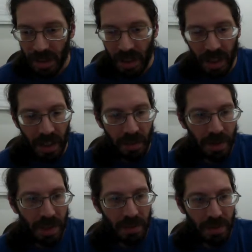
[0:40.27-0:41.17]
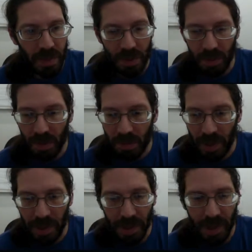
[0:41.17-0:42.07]
A, it becomes much more
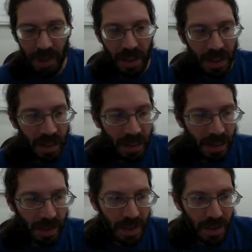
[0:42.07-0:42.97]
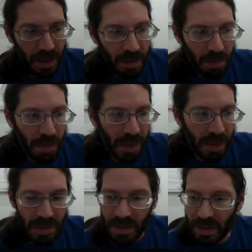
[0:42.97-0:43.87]
Pythonic, B,
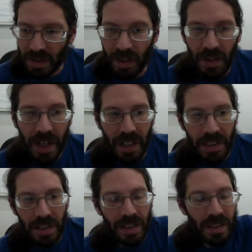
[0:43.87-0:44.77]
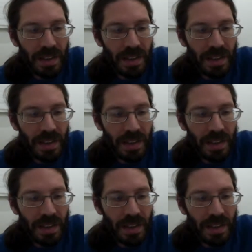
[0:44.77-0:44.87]
it's still correct,